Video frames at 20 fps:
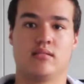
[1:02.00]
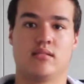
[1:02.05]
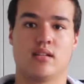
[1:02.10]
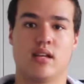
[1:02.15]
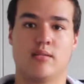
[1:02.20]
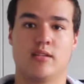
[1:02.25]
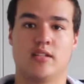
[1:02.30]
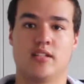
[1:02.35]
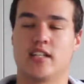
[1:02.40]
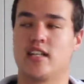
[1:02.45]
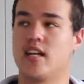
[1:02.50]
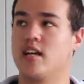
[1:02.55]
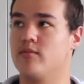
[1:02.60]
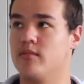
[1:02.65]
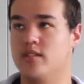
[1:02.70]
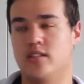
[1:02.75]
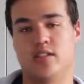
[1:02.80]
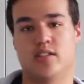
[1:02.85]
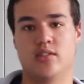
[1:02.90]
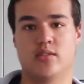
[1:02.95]
I mean, I can't
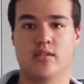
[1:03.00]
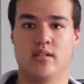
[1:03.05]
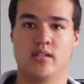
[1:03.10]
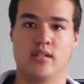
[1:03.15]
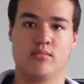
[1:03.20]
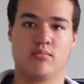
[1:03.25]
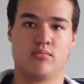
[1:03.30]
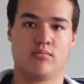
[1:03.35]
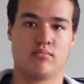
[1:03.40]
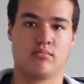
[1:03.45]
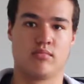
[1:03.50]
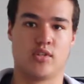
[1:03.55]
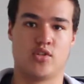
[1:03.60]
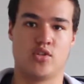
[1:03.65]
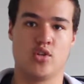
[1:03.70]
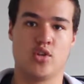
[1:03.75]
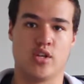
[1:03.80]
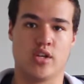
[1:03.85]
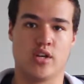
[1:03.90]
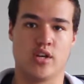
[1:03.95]
really do it in my
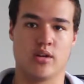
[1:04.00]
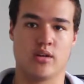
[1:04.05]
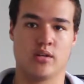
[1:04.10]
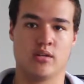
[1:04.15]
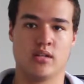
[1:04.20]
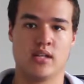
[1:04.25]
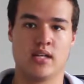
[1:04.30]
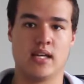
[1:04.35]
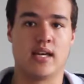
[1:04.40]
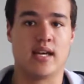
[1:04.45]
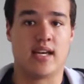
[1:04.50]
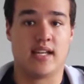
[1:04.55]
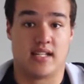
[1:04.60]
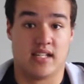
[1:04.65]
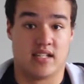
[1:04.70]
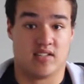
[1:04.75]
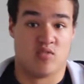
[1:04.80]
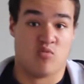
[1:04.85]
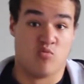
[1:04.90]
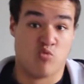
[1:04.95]
studio. It
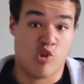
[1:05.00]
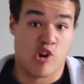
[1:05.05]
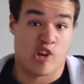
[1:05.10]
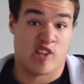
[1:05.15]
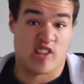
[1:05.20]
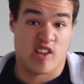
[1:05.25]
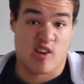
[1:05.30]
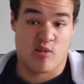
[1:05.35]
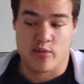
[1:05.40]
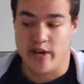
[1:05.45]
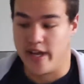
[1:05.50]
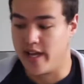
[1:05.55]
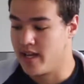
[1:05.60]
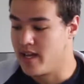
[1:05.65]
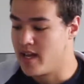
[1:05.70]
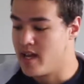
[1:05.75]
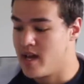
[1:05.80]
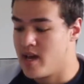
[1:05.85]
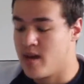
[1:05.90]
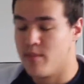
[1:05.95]
doesn't work that way.
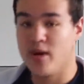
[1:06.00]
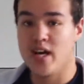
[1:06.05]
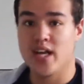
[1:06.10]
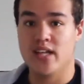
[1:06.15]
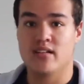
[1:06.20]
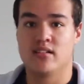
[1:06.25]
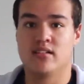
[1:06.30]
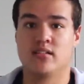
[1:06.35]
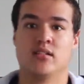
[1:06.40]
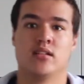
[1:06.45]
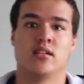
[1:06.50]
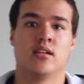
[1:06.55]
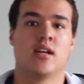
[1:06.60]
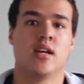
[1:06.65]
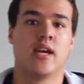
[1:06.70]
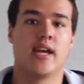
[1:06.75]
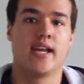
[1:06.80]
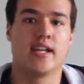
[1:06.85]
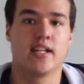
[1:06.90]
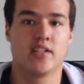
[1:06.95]
But
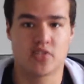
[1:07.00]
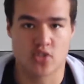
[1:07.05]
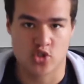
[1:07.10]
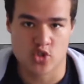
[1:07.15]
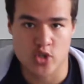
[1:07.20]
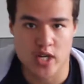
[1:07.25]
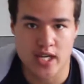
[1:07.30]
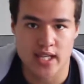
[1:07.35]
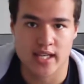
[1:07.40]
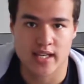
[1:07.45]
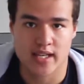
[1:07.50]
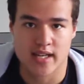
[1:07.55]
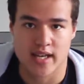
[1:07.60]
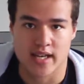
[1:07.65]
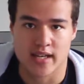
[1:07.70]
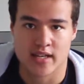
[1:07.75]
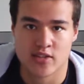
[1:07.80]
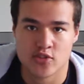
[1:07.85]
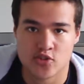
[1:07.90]
it is Australia Day.